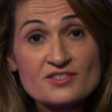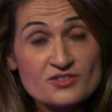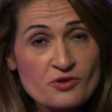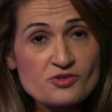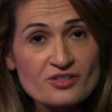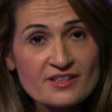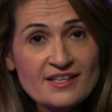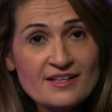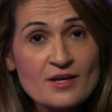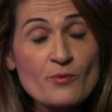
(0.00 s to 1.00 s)

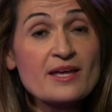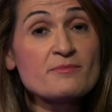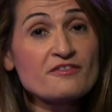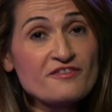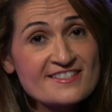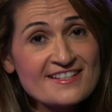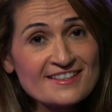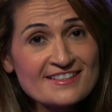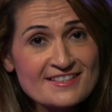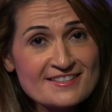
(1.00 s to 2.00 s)
socially. We can be
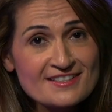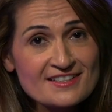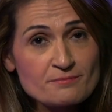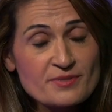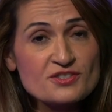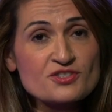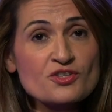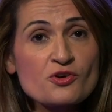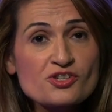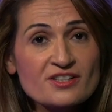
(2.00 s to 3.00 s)
physically distant, but
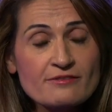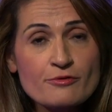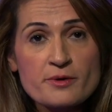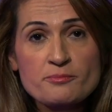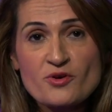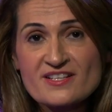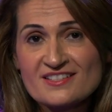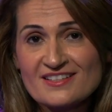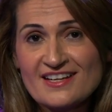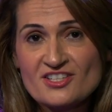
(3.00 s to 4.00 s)
socially very
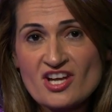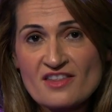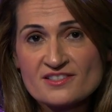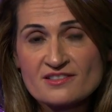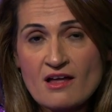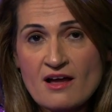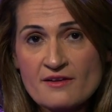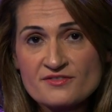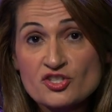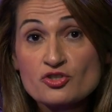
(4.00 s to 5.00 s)
present in each other's
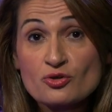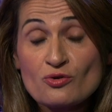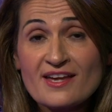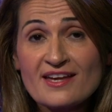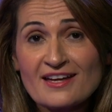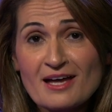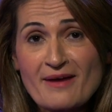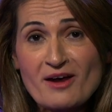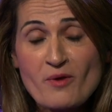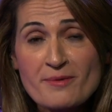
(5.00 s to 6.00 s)
lives, talking
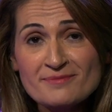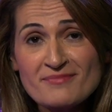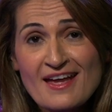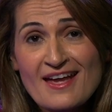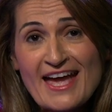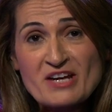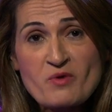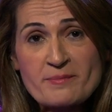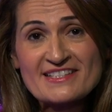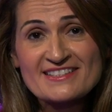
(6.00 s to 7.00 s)
about women and
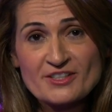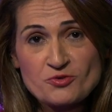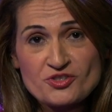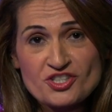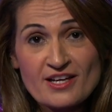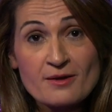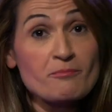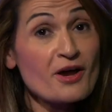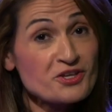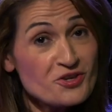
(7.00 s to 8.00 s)
women's literature
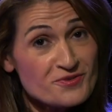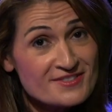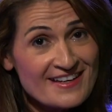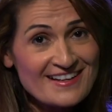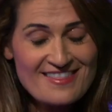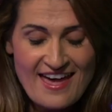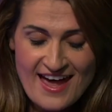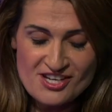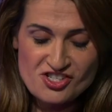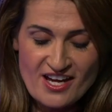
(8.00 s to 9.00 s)
by using the
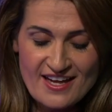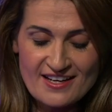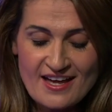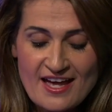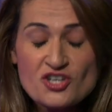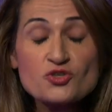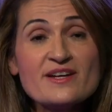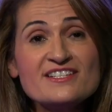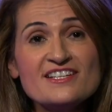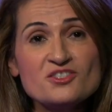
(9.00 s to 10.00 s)
hashtag
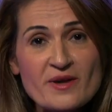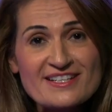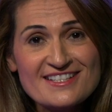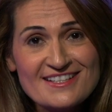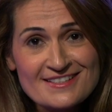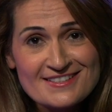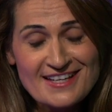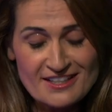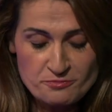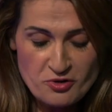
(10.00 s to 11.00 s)
2020
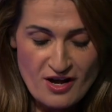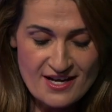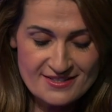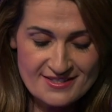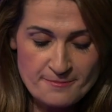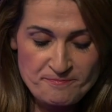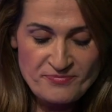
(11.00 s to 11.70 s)
Stella Prize.